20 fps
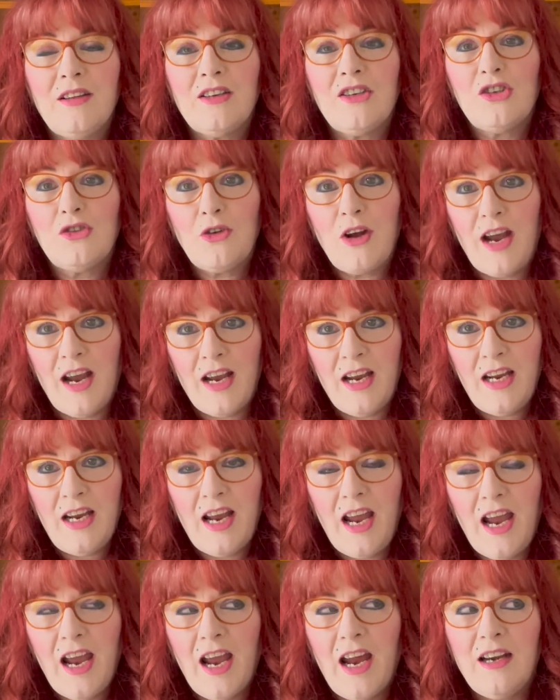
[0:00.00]
tray
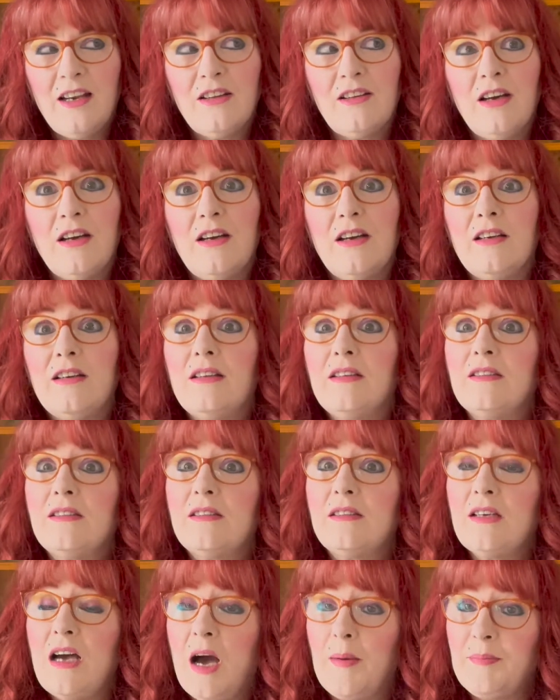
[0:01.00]
and the
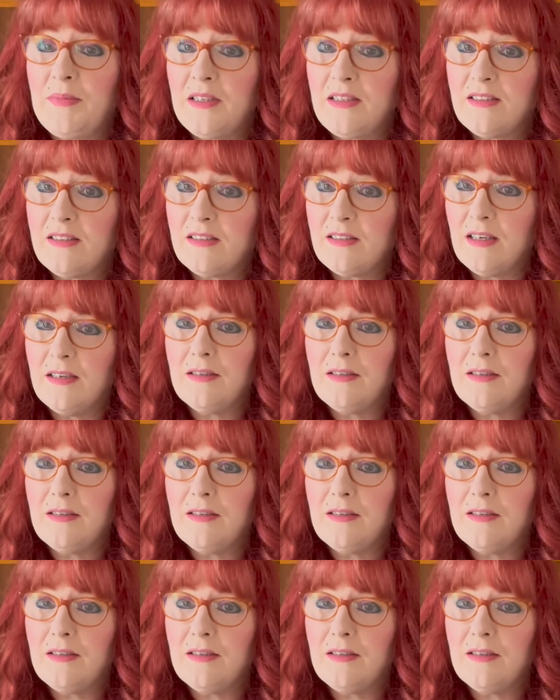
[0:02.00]
topless